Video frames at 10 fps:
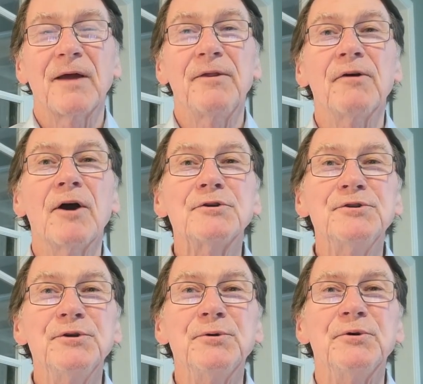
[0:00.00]
There are
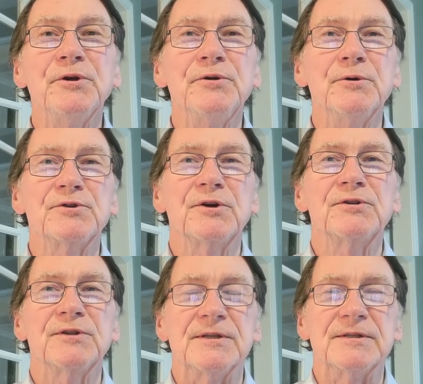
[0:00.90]
two UU
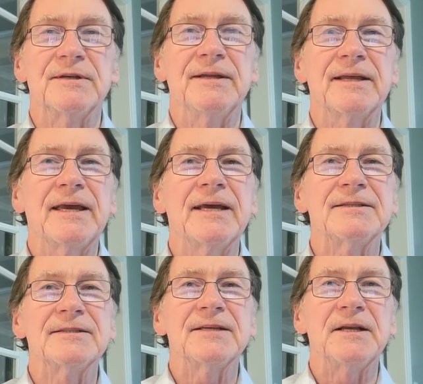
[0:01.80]
churches in the
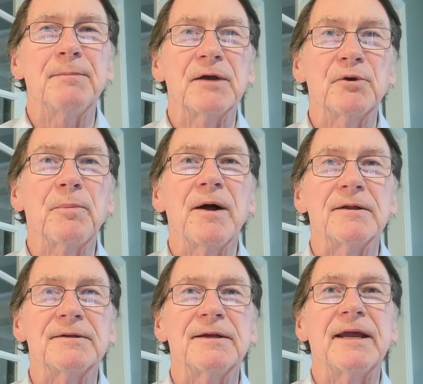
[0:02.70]
Kansas City
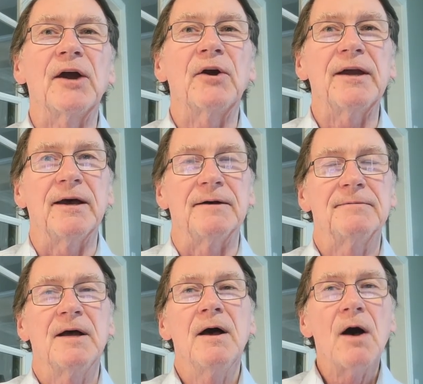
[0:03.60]
metropolitan area.
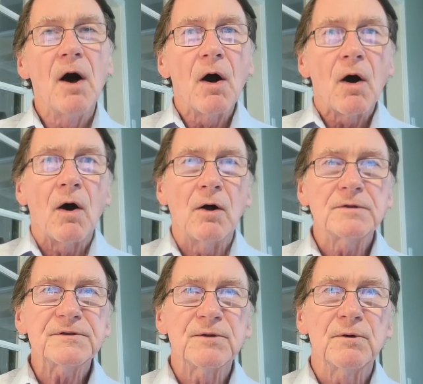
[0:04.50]

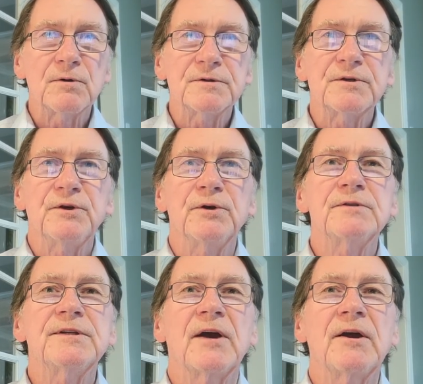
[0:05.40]
All Souls
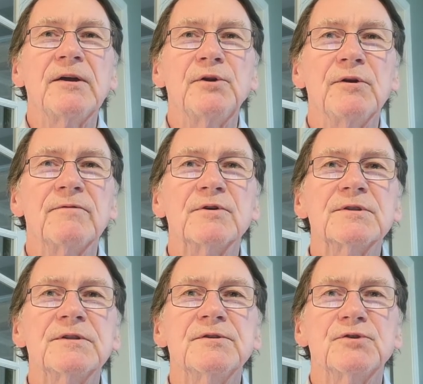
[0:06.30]
Unitarian
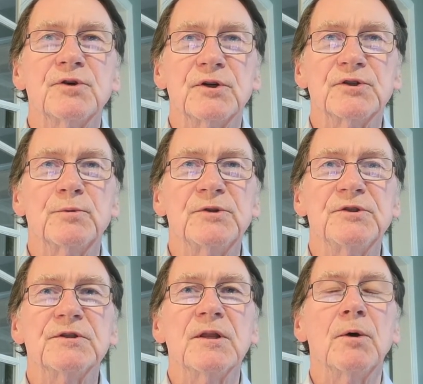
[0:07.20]
Universalist Church, which
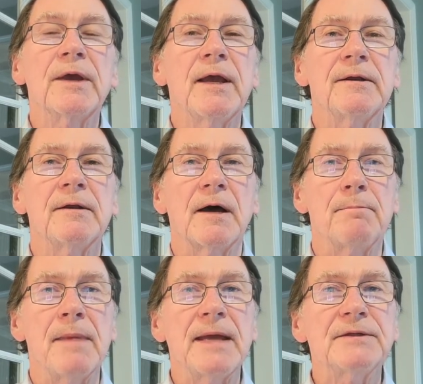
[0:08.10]
is located
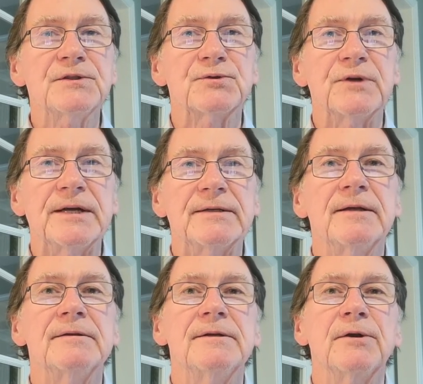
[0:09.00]
on Main Street
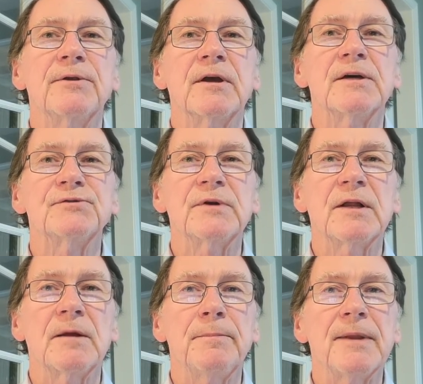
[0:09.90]
near the Country Club